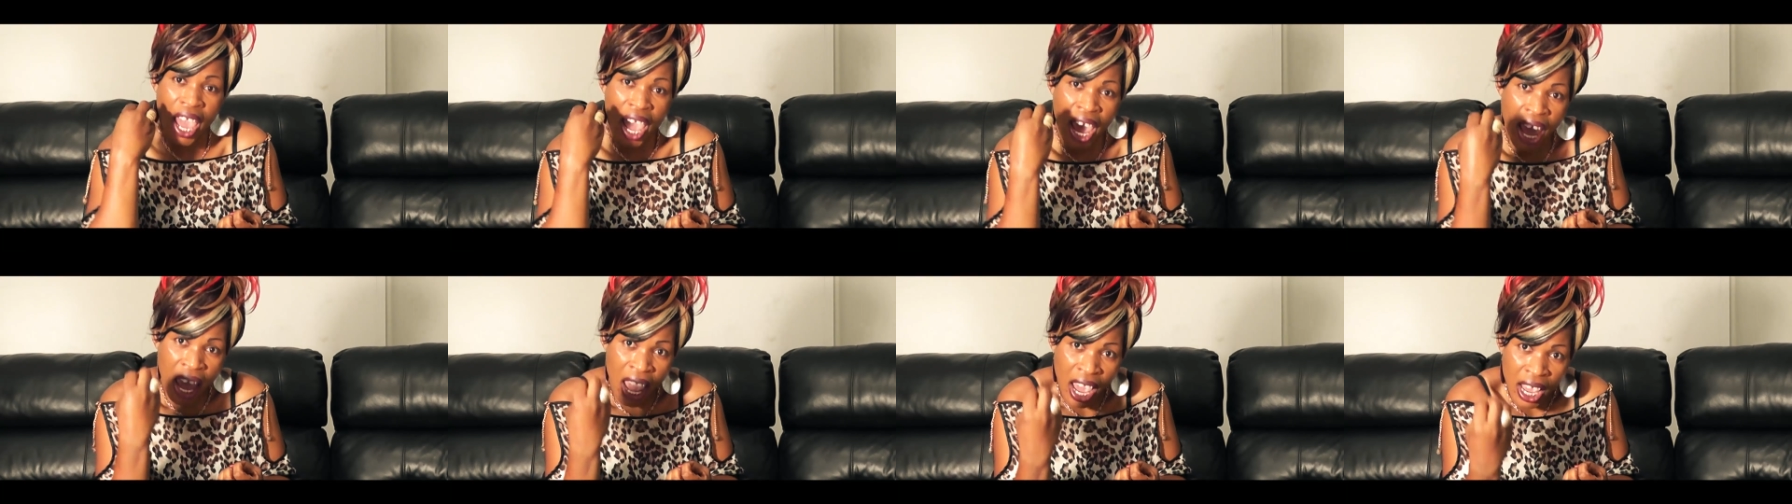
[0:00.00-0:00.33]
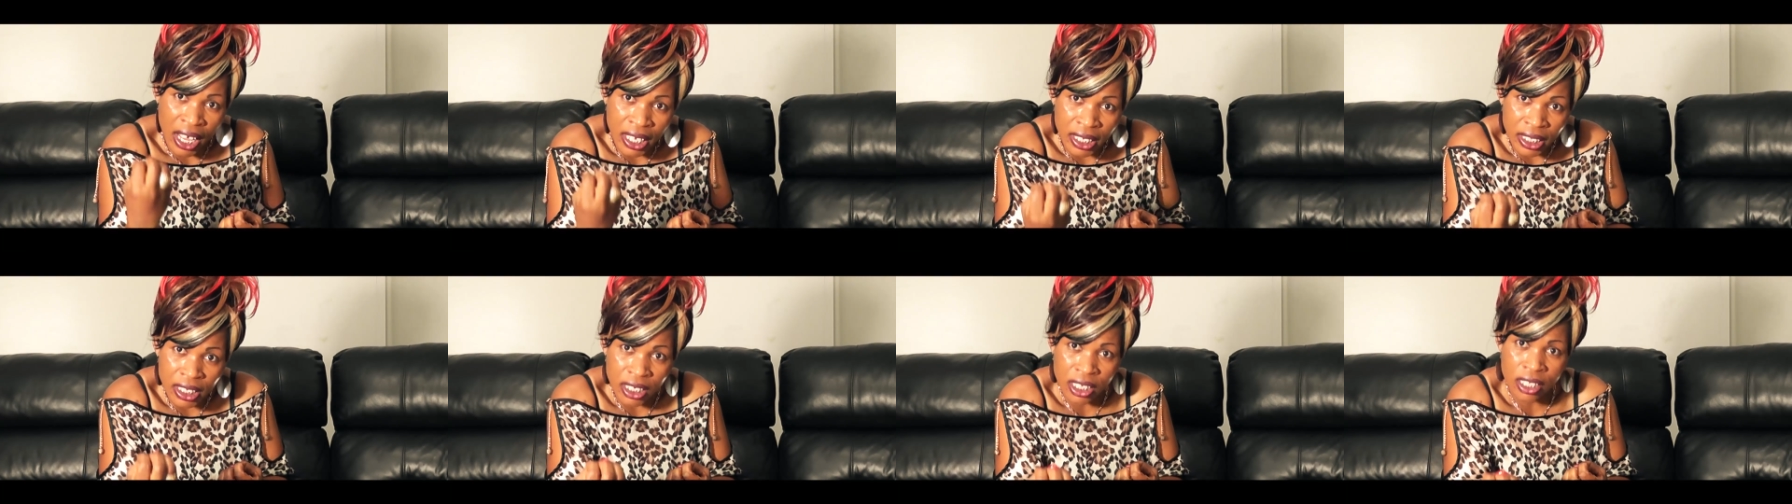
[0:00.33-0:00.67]

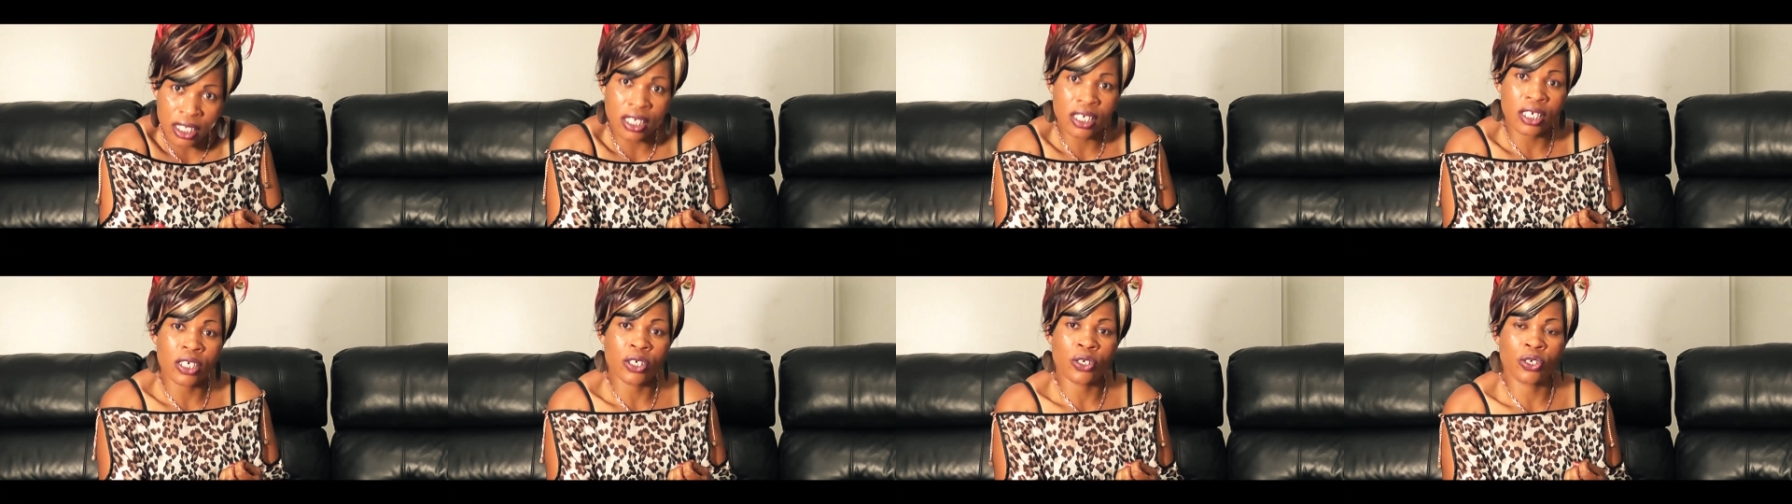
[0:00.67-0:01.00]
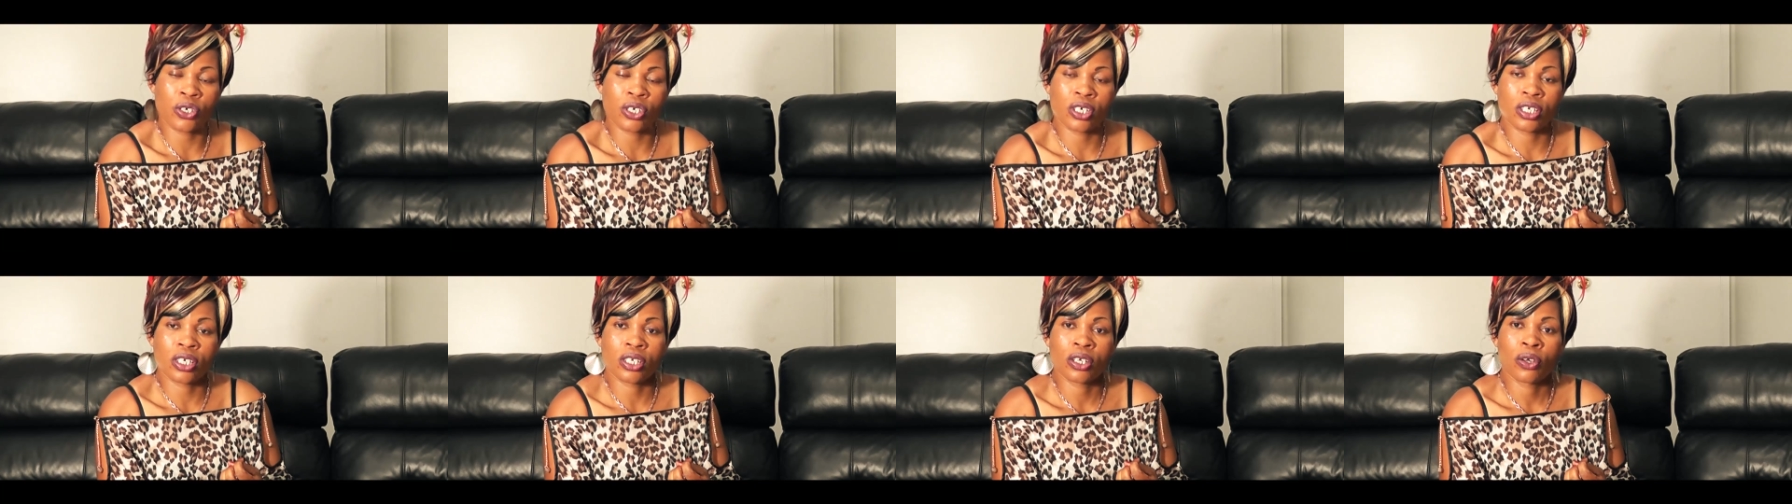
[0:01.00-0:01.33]

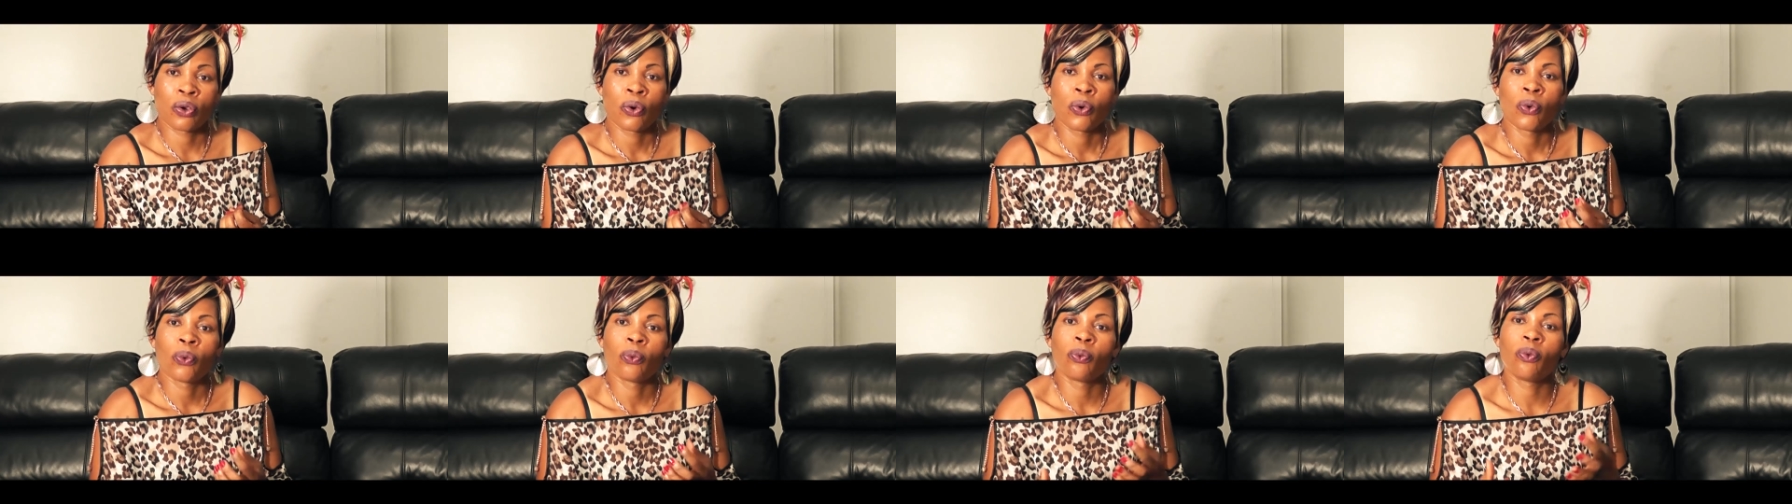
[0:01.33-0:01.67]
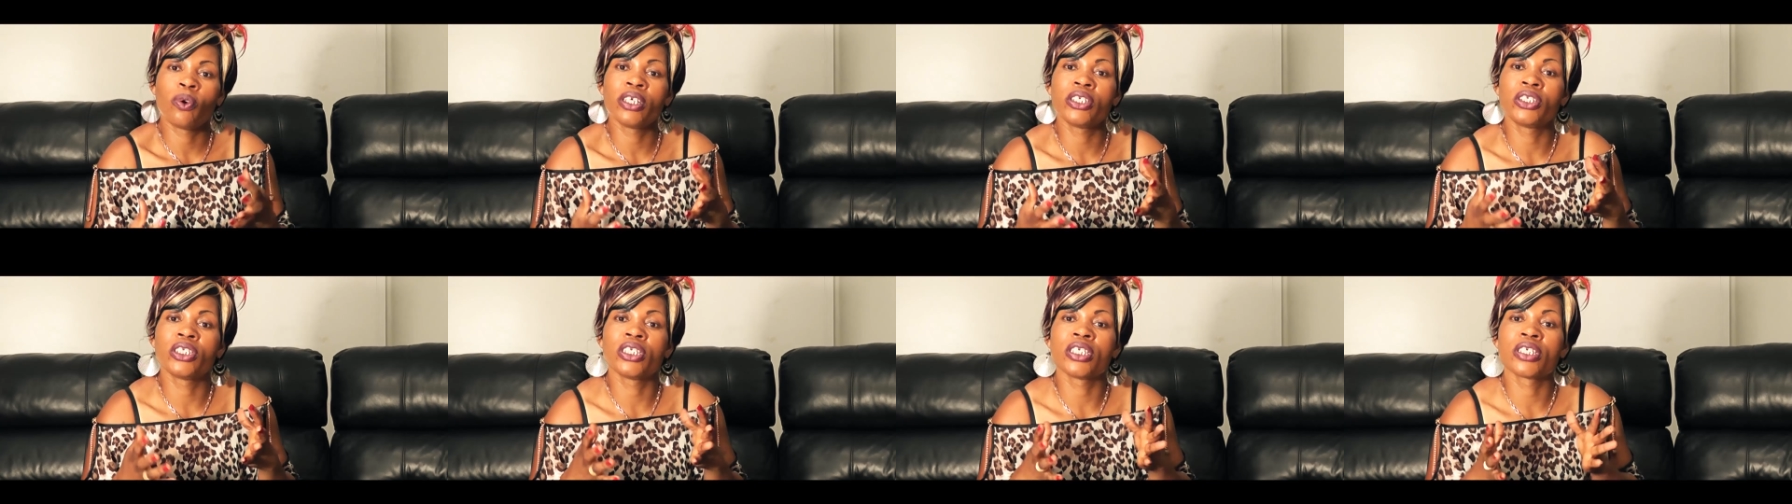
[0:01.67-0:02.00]
indecision
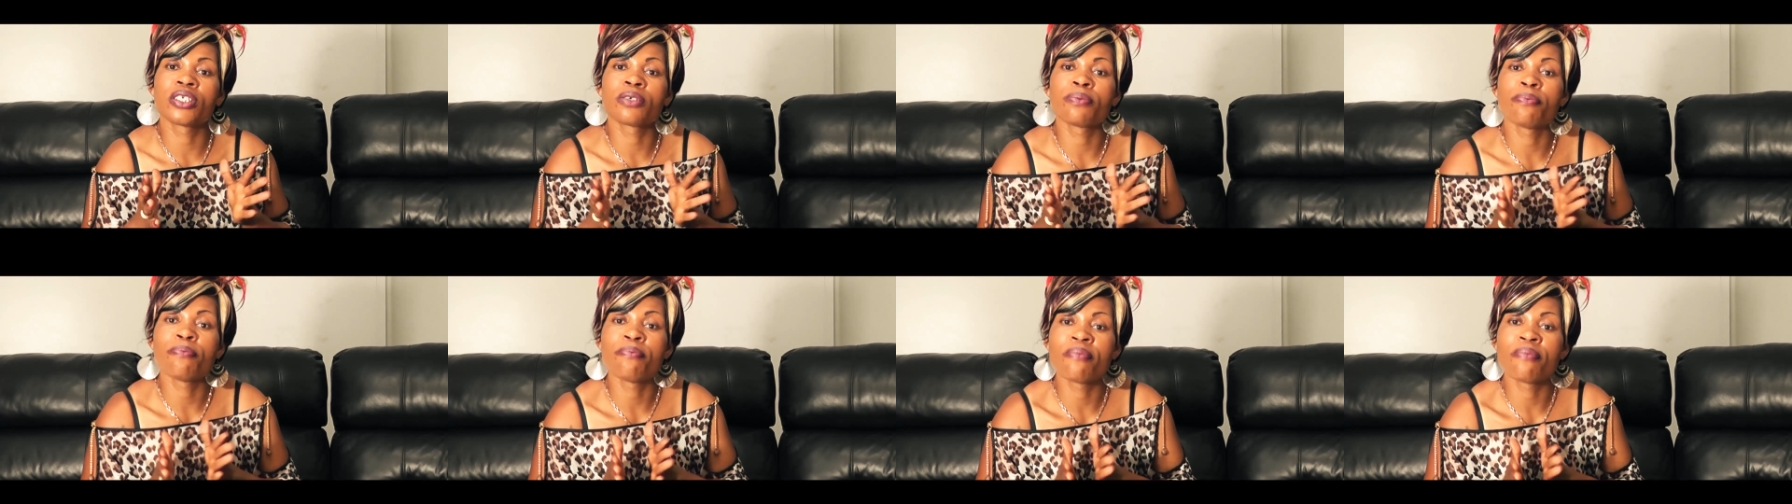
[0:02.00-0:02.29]
which is